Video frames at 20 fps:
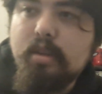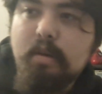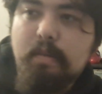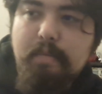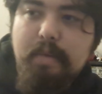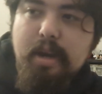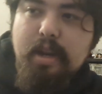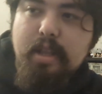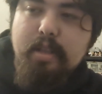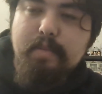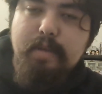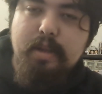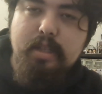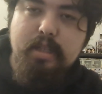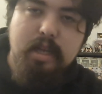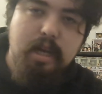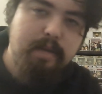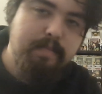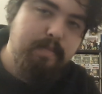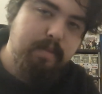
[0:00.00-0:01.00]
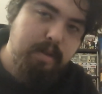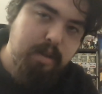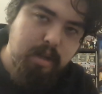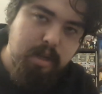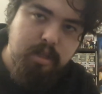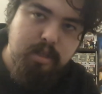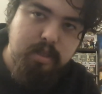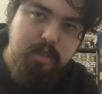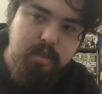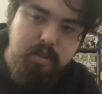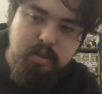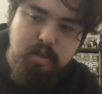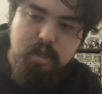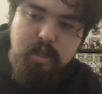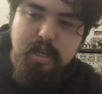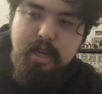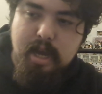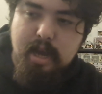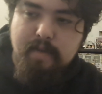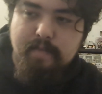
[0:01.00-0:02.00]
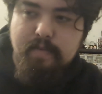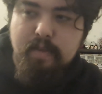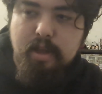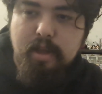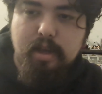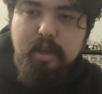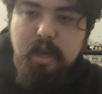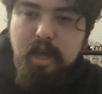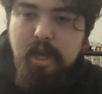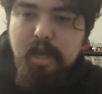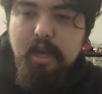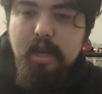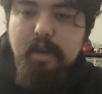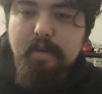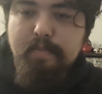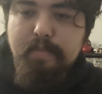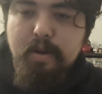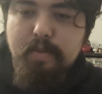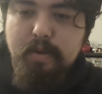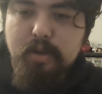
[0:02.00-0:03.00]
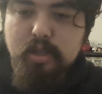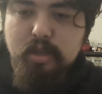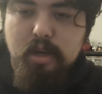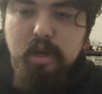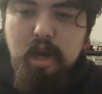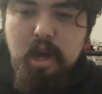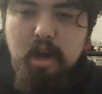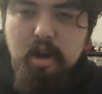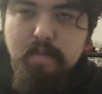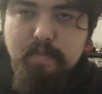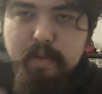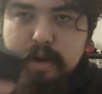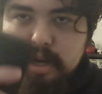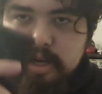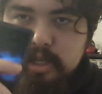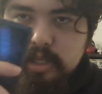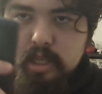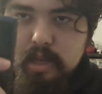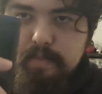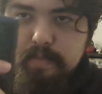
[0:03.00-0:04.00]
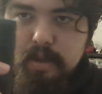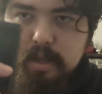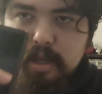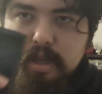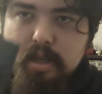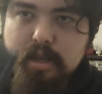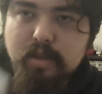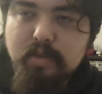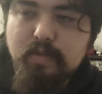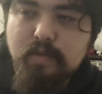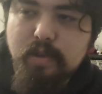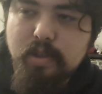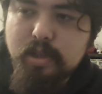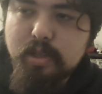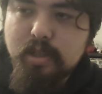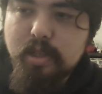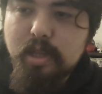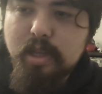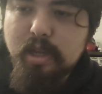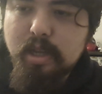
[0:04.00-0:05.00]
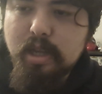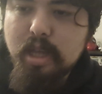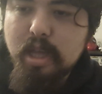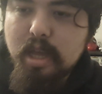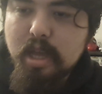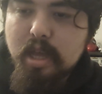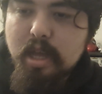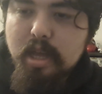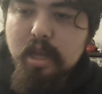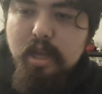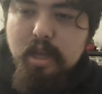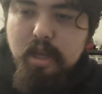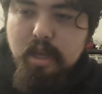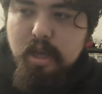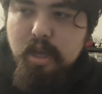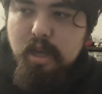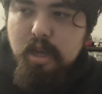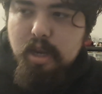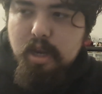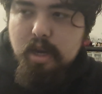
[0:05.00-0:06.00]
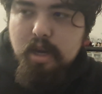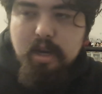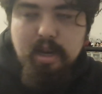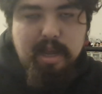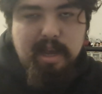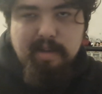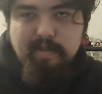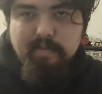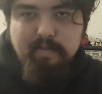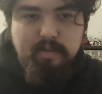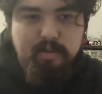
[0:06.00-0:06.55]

But in the meantime, it's good to have like I got pretty much an OtterBox type of case for this thing, and yeah.